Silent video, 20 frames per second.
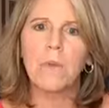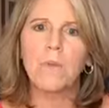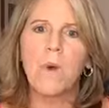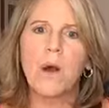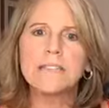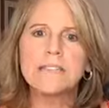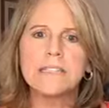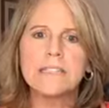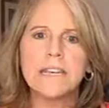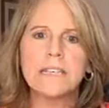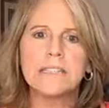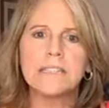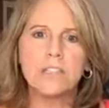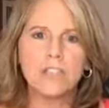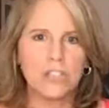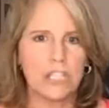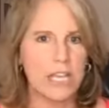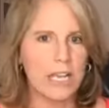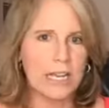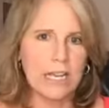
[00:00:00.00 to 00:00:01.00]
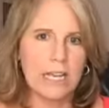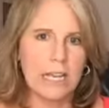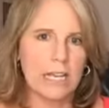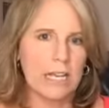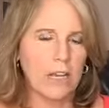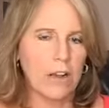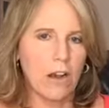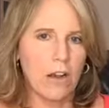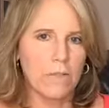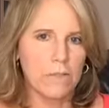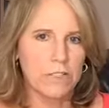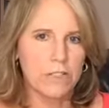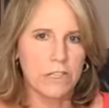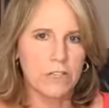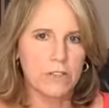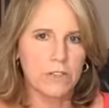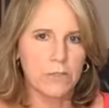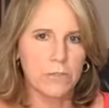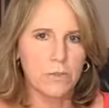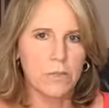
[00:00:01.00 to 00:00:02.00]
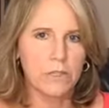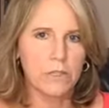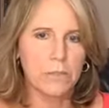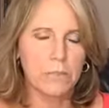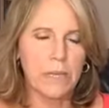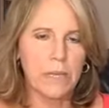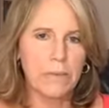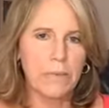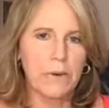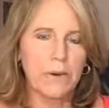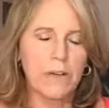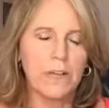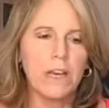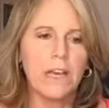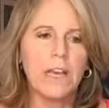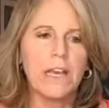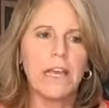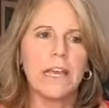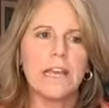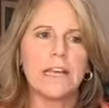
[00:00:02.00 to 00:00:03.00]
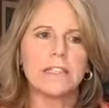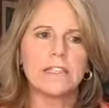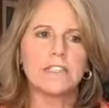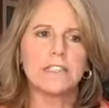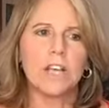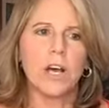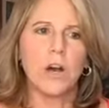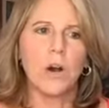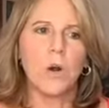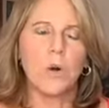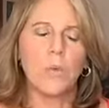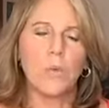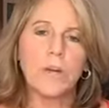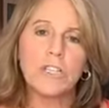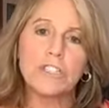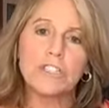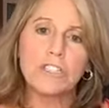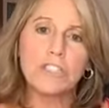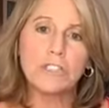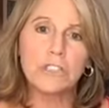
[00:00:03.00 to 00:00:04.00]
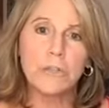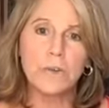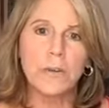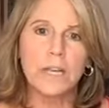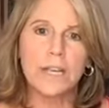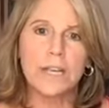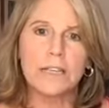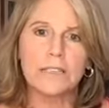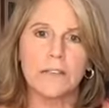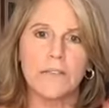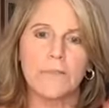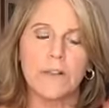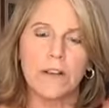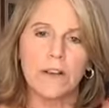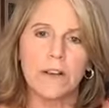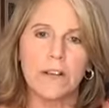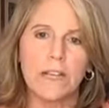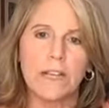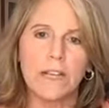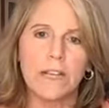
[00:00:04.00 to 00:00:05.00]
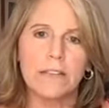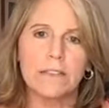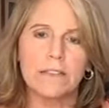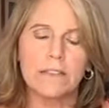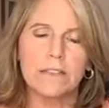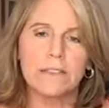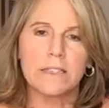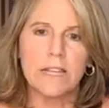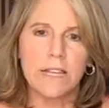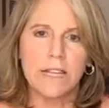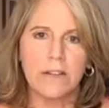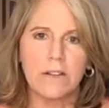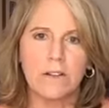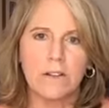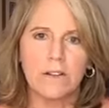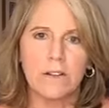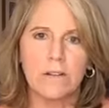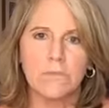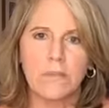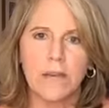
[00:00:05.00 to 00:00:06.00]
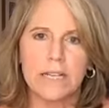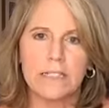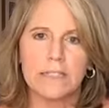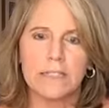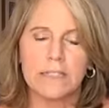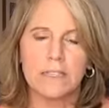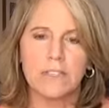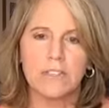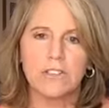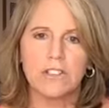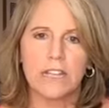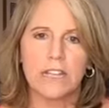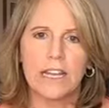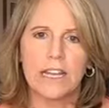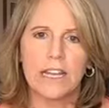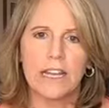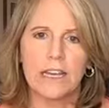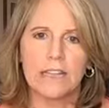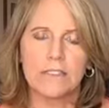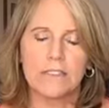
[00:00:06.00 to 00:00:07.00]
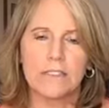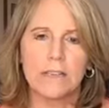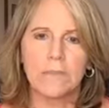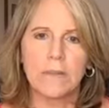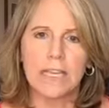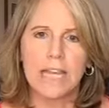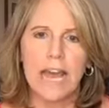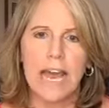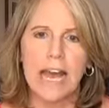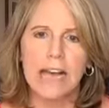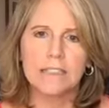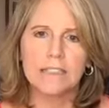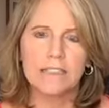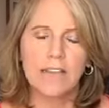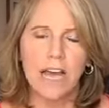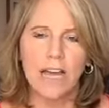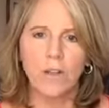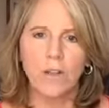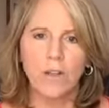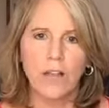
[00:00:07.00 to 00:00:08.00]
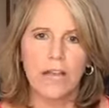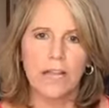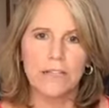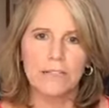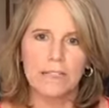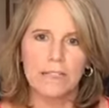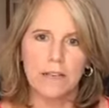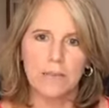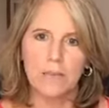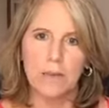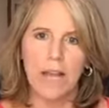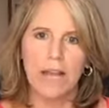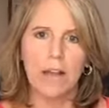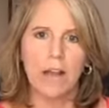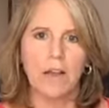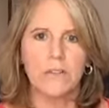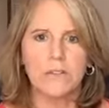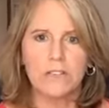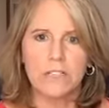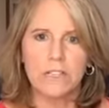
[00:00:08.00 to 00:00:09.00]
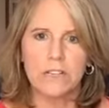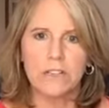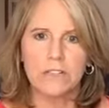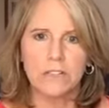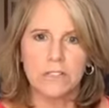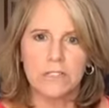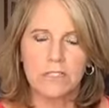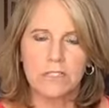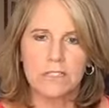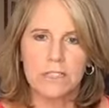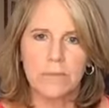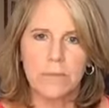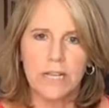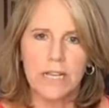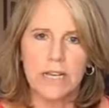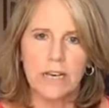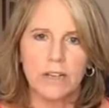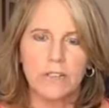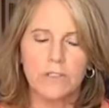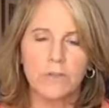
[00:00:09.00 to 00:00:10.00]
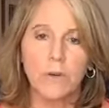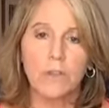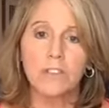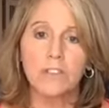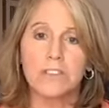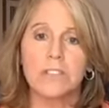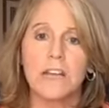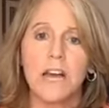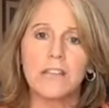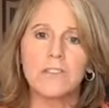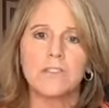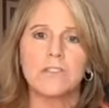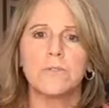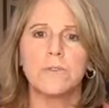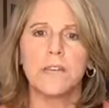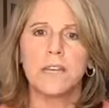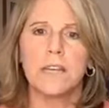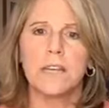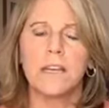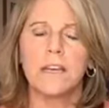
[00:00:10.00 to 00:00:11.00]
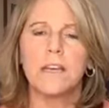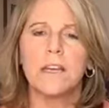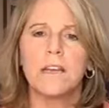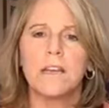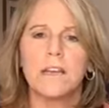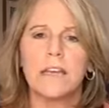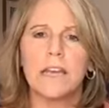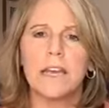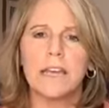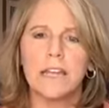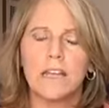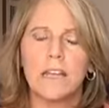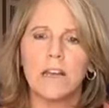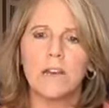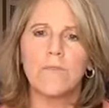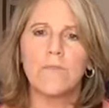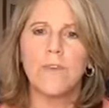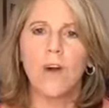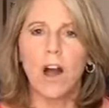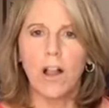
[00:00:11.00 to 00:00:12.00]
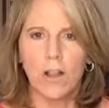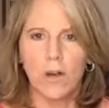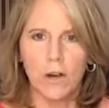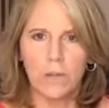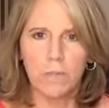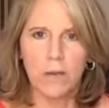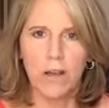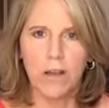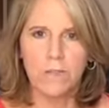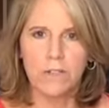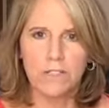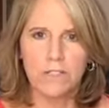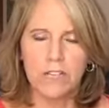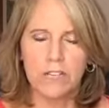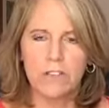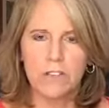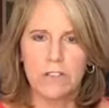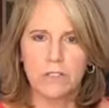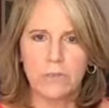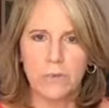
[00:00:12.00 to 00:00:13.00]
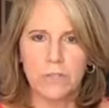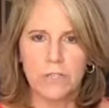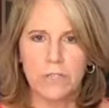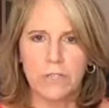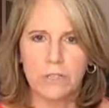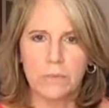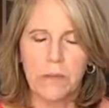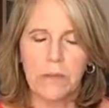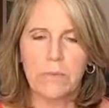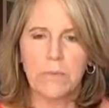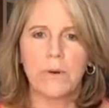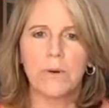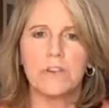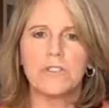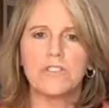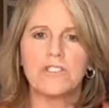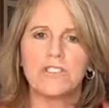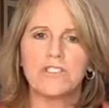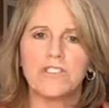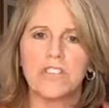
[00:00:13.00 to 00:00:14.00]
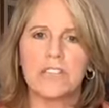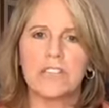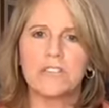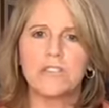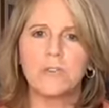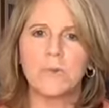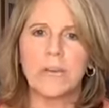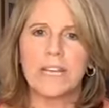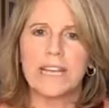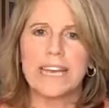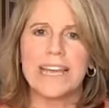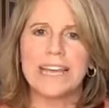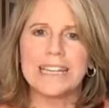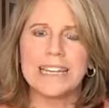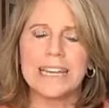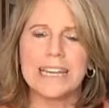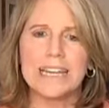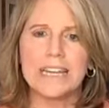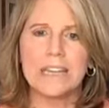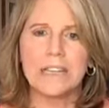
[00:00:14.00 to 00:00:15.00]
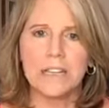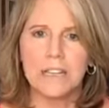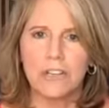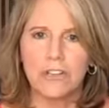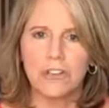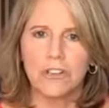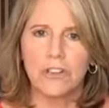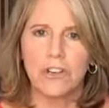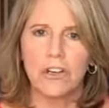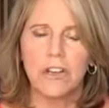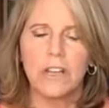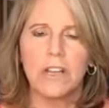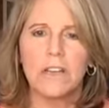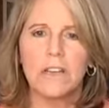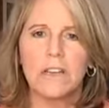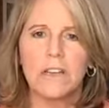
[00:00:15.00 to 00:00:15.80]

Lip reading: wasn't initiating any conversations with those people. And so what she's doing is a very standard message. And somebody asked, I don't like to give my conversations to somebody else. Well, she's not doing any follow-up conversations with those people. She's just doing an initial